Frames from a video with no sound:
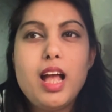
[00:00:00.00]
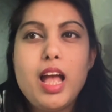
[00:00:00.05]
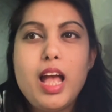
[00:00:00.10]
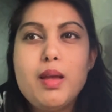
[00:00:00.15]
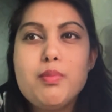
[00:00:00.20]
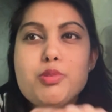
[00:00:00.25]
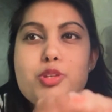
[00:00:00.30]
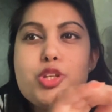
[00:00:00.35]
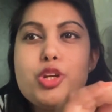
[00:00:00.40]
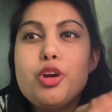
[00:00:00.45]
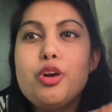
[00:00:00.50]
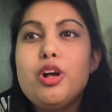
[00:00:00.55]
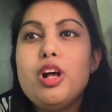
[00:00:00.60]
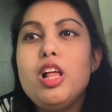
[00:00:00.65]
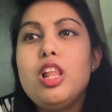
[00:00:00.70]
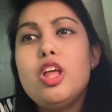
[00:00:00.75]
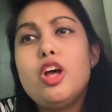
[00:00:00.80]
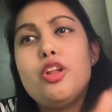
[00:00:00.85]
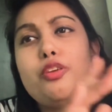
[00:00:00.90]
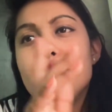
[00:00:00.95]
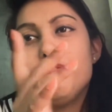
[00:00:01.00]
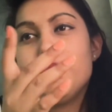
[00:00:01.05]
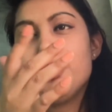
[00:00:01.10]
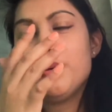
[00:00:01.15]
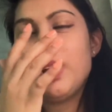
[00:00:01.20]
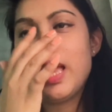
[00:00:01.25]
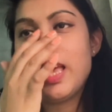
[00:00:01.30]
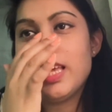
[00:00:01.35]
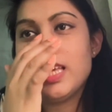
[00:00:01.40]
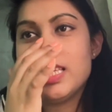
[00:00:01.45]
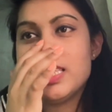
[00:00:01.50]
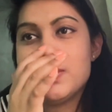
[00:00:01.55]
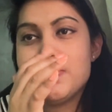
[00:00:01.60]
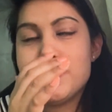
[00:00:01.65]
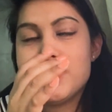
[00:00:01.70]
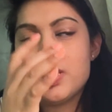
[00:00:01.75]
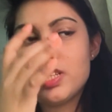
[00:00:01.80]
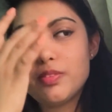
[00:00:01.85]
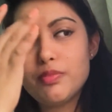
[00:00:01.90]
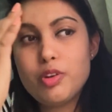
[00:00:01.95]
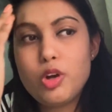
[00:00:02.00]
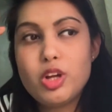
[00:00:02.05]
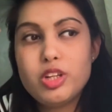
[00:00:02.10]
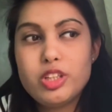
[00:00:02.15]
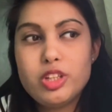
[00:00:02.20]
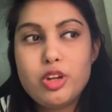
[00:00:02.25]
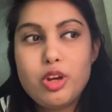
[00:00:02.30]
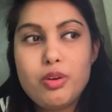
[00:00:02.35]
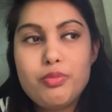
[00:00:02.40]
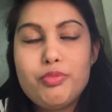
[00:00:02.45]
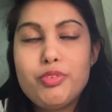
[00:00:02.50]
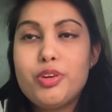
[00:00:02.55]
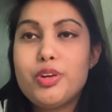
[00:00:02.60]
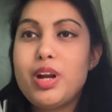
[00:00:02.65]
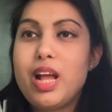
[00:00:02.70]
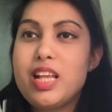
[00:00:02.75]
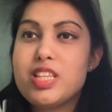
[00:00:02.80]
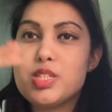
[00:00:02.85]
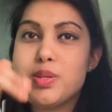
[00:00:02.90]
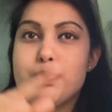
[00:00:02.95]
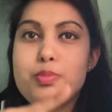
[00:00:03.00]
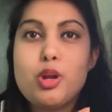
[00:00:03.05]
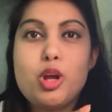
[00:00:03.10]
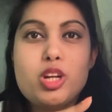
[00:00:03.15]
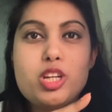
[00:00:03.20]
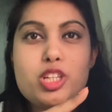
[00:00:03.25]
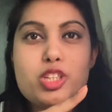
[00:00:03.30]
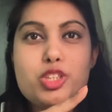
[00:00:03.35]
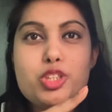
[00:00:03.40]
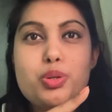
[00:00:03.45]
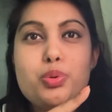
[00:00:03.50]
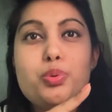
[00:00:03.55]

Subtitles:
I'm sure a lot of you guys must have got an offer as a product